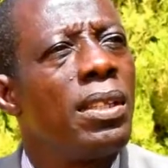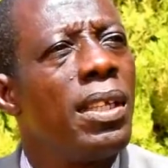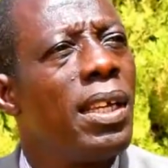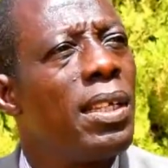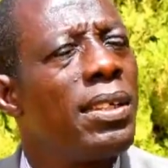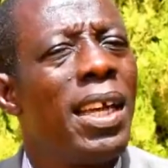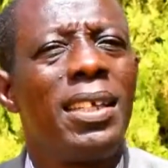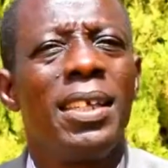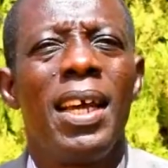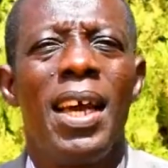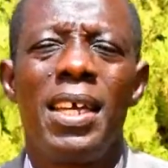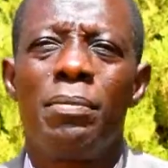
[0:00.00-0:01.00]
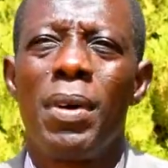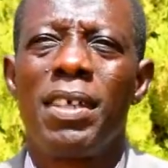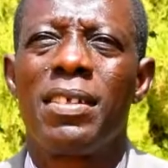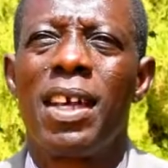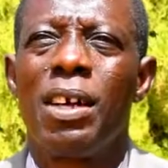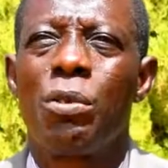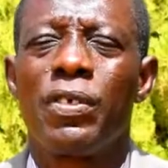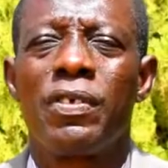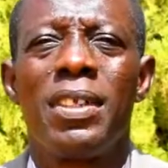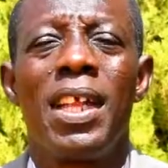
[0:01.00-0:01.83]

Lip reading: the then headmaster was